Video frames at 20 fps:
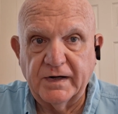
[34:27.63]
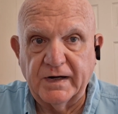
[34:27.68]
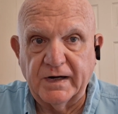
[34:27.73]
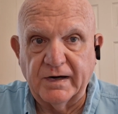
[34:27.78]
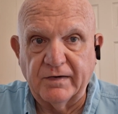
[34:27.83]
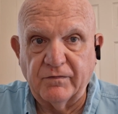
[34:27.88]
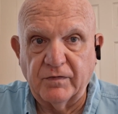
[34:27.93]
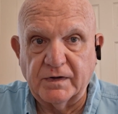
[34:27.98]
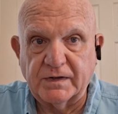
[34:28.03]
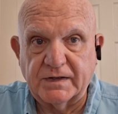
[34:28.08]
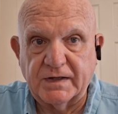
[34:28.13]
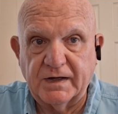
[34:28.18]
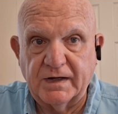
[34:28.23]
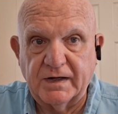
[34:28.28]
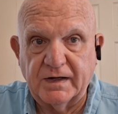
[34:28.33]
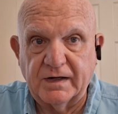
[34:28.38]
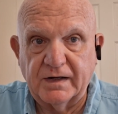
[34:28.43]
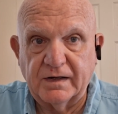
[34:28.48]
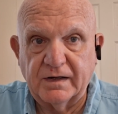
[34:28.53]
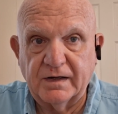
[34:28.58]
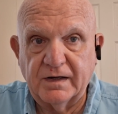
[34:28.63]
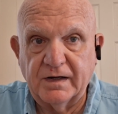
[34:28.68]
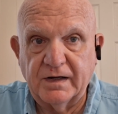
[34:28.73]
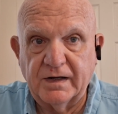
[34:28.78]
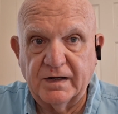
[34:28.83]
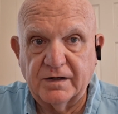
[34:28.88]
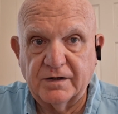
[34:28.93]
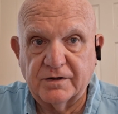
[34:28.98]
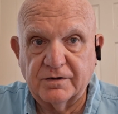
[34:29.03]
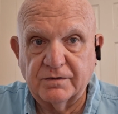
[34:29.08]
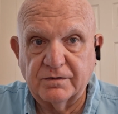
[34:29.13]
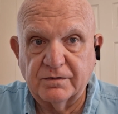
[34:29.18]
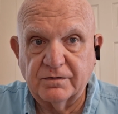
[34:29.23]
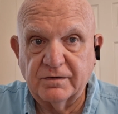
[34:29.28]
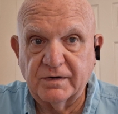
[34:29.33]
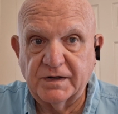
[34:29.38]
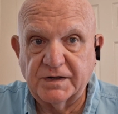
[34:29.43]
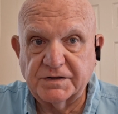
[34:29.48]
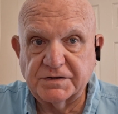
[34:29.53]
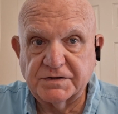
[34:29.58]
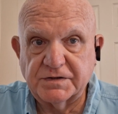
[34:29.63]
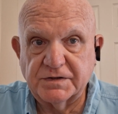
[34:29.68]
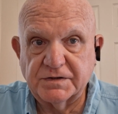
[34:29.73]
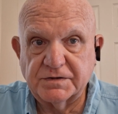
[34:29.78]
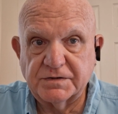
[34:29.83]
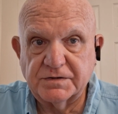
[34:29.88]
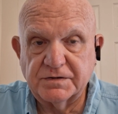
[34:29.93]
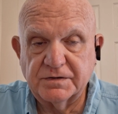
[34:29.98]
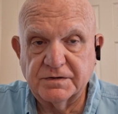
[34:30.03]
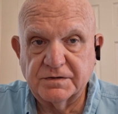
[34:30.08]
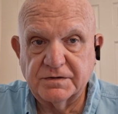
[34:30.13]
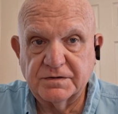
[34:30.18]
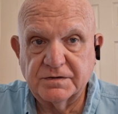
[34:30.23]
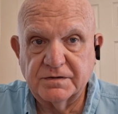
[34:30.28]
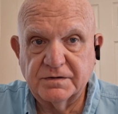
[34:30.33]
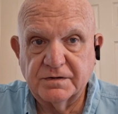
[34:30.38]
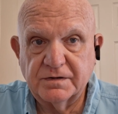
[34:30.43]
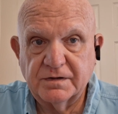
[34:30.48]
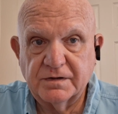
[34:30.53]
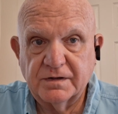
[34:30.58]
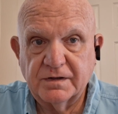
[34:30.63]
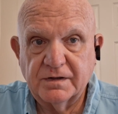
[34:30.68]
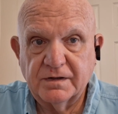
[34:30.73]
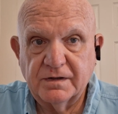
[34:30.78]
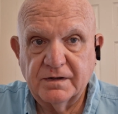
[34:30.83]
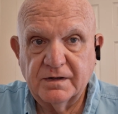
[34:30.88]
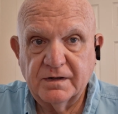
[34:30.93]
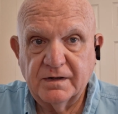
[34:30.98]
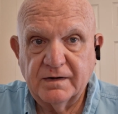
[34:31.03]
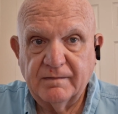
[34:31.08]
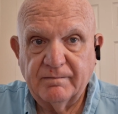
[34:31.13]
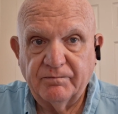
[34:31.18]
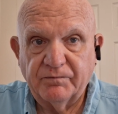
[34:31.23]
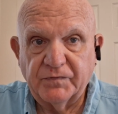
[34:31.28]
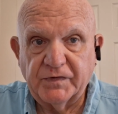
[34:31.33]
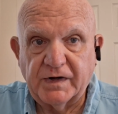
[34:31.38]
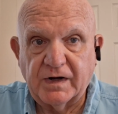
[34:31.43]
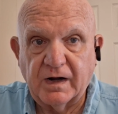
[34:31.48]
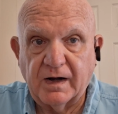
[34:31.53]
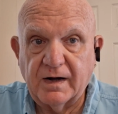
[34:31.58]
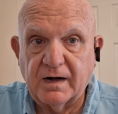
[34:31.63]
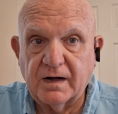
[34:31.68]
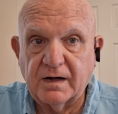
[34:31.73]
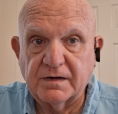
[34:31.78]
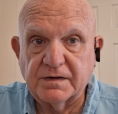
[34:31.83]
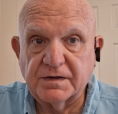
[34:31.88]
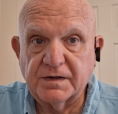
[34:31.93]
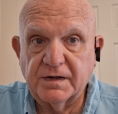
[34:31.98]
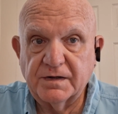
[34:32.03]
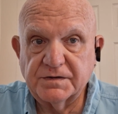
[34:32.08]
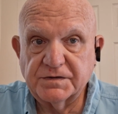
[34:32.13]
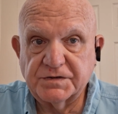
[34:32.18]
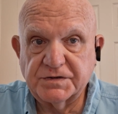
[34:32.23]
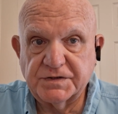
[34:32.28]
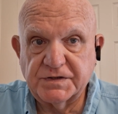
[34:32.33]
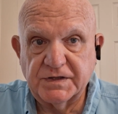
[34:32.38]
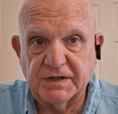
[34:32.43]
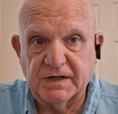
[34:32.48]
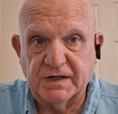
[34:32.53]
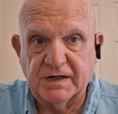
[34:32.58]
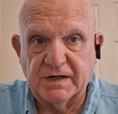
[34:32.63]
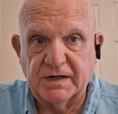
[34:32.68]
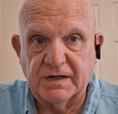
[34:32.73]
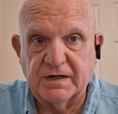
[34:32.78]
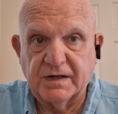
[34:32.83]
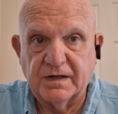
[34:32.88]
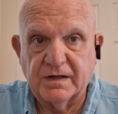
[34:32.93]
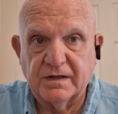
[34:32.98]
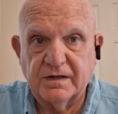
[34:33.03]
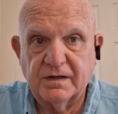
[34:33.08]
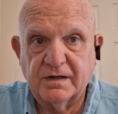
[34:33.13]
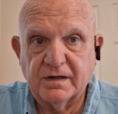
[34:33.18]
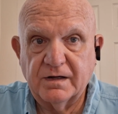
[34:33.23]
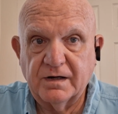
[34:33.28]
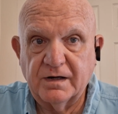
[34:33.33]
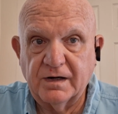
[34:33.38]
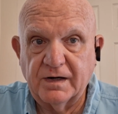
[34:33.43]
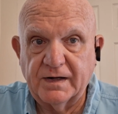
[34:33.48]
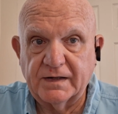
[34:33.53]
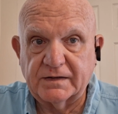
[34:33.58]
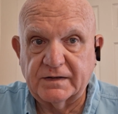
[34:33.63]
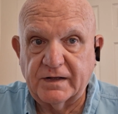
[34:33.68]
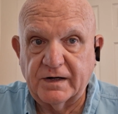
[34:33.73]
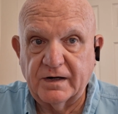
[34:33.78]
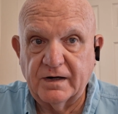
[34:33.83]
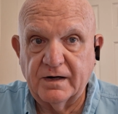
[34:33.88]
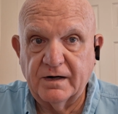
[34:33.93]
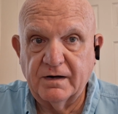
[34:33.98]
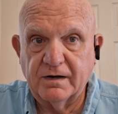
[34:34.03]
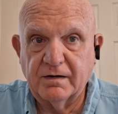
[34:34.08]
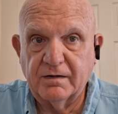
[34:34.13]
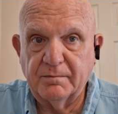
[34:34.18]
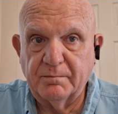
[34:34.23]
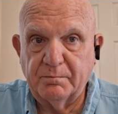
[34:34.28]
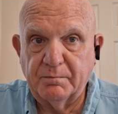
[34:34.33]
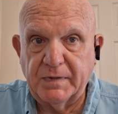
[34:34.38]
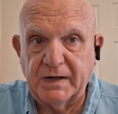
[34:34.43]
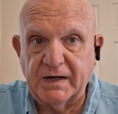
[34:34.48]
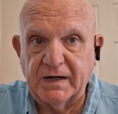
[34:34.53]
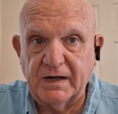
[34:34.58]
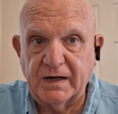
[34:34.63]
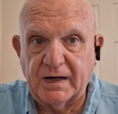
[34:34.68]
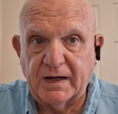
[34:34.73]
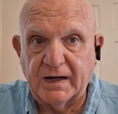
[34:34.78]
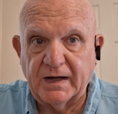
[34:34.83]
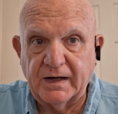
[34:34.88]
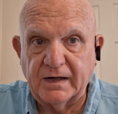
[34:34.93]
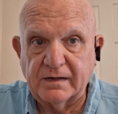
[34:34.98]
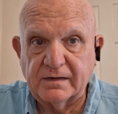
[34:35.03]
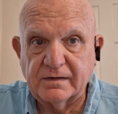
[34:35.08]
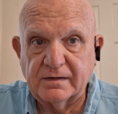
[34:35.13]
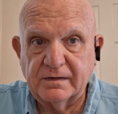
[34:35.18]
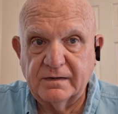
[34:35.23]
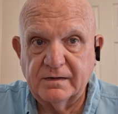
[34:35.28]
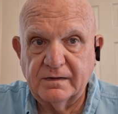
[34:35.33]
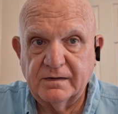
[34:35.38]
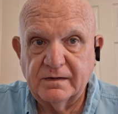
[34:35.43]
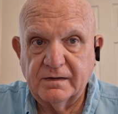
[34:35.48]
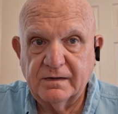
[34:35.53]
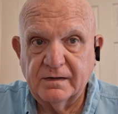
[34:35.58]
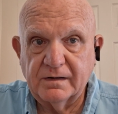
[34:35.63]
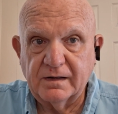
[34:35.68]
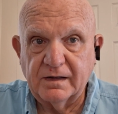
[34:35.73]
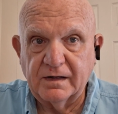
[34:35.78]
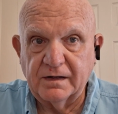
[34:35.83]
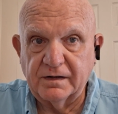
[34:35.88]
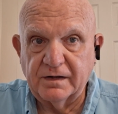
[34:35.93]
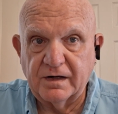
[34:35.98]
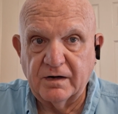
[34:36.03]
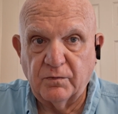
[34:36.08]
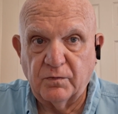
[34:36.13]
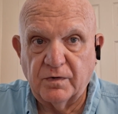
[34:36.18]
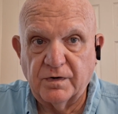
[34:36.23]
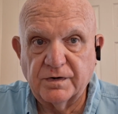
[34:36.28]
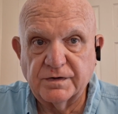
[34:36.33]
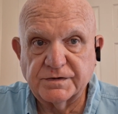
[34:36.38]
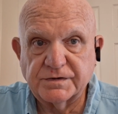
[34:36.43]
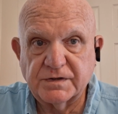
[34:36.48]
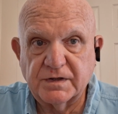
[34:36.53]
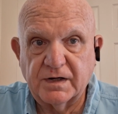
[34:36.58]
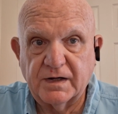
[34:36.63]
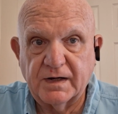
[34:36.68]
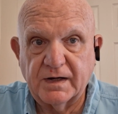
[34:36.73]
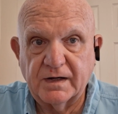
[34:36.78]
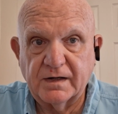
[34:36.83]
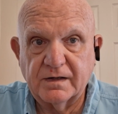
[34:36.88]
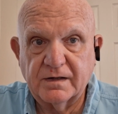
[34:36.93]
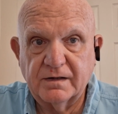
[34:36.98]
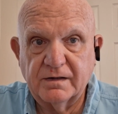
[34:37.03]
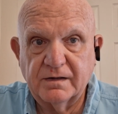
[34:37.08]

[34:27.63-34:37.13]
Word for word: everything into existence. God said, let there be light, and there was light